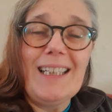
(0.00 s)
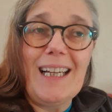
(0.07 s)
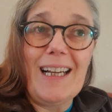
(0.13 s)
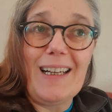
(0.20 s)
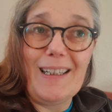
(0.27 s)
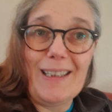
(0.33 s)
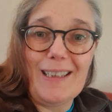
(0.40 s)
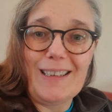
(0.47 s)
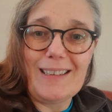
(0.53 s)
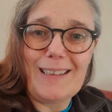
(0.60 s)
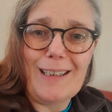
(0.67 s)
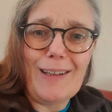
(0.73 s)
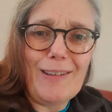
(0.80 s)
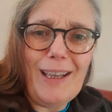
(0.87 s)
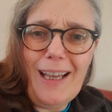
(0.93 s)
Uh,
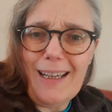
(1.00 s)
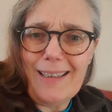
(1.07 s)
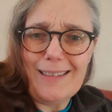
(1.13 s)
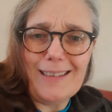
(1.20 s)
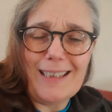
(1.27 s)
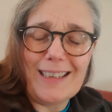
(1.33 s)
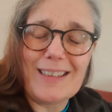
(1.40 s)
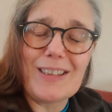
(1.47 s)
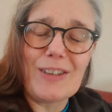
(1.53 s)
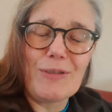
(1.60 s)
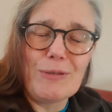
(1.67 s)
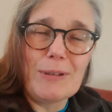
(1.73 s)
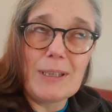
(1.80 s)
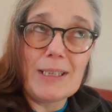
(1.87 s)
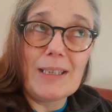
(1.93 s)
so yeah, it's a
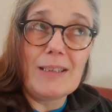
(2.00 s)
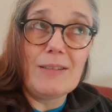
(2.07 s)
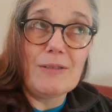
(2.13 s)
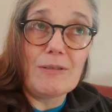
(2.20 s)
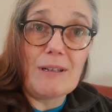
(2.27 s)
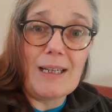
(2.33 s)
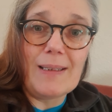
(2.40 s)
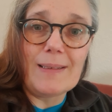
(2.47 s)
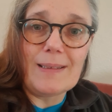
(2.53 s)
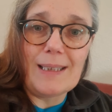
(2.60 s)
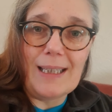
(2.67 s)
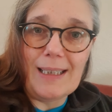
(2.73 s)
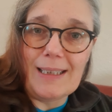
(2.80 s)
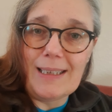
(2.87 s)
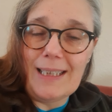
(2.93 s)
really great
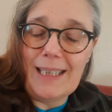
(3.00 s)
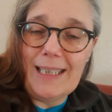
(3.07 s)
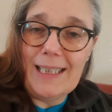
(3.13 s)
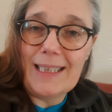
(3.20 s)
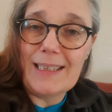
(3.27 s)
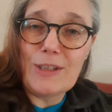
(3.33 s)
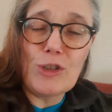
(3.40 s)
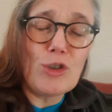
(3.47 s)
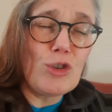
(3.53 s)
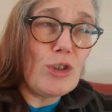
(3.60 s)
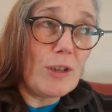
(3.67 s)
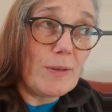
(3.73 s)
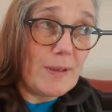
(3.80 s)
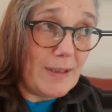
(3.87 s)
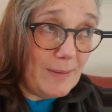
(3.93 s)
technique. It's
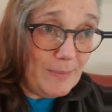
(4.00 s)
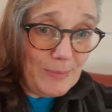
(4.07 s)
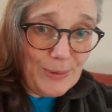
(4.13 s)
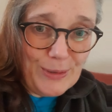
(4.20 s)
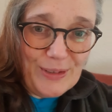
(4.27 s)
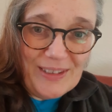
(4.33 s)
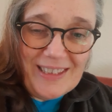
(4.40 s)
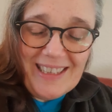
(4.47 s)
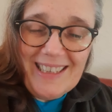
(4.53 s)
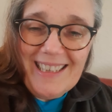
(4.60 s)
so simple.